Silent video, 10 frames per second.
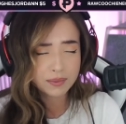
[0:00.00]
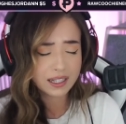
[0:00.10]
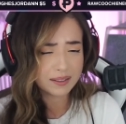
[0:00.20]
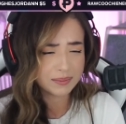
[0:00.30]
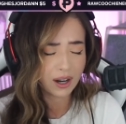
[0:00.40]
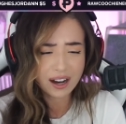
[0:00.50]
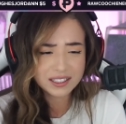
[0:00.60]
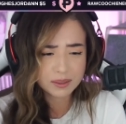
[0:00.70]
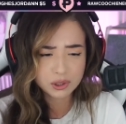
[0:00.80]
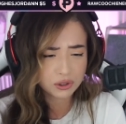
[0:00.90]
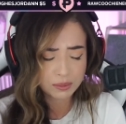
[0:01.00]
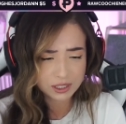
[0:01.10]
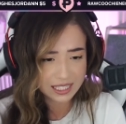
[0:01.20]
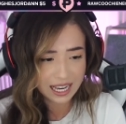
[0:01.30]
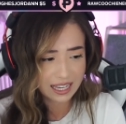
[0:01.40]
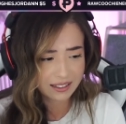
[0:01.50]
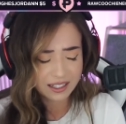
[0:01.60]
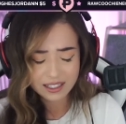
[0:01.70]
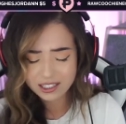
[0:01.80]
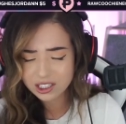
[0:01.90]
the hot tub streamers hate,
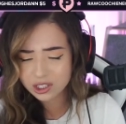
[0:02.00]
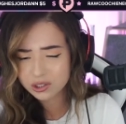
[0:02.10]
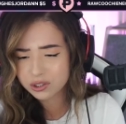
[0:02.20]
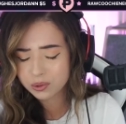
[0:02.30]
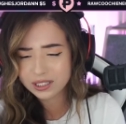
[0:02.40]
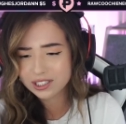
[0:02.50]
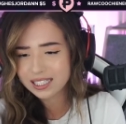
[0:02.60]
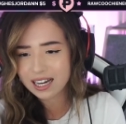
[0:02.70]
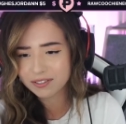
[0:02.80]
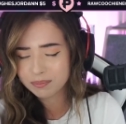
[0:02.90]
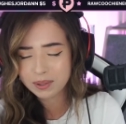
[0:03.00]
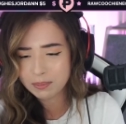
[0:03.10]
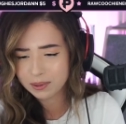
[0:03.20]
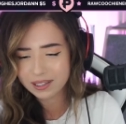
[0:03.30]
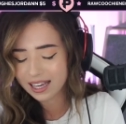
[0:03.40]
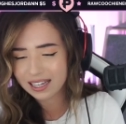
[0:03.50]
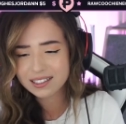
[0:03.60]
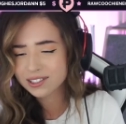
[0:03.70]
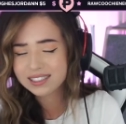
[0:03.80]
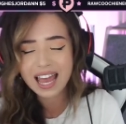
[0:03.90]
Twitch staff people
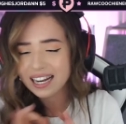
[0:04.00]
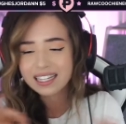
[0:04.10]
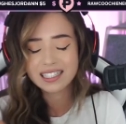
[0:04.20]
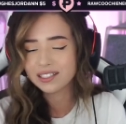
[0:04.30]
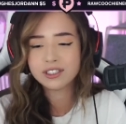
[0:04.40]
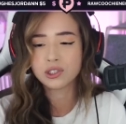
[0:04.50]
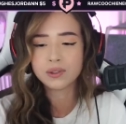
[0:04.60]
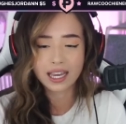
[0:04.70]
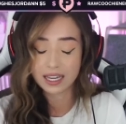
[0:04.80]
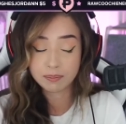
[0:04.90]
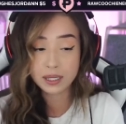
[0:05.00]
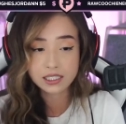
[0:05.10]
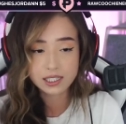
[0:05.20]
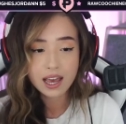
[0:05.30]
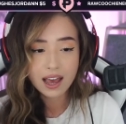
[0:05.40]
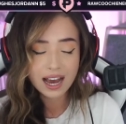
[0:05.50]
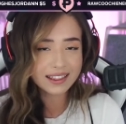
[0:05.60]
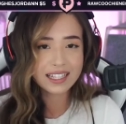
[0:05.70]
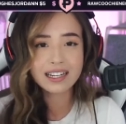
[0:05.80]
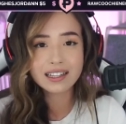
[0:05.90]
hate, just any individual hate, because
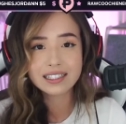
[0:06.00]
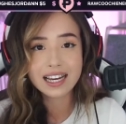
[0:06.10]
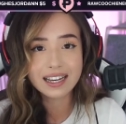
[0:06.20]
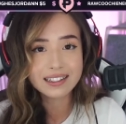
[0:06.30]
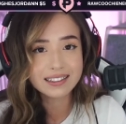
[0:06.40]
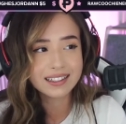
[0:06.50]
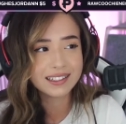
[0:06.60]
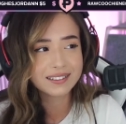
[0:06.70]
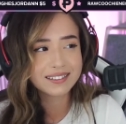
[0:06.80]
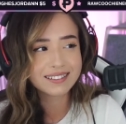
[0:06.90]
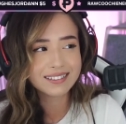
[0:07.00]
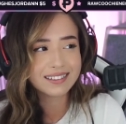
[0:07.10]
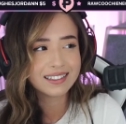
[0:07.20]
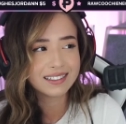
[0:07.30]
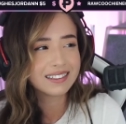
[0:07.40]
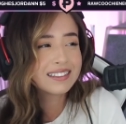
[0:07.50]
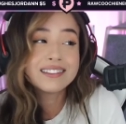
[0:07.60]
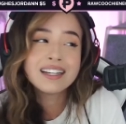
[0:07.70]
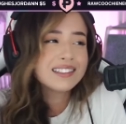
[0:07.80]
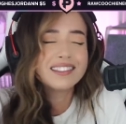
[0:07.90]
at the end of the day,
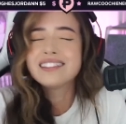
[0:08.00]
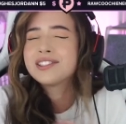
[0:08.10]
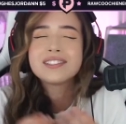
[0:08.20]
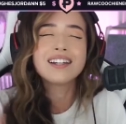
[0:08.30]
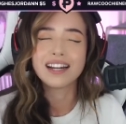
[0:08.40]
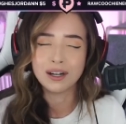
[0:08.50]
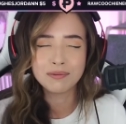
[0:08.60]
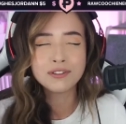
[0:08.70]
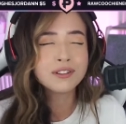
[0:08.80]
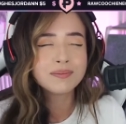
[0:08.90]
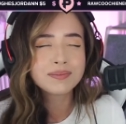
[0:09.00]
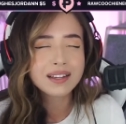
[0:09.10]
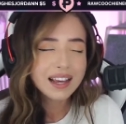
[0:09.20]
it's just not helpful.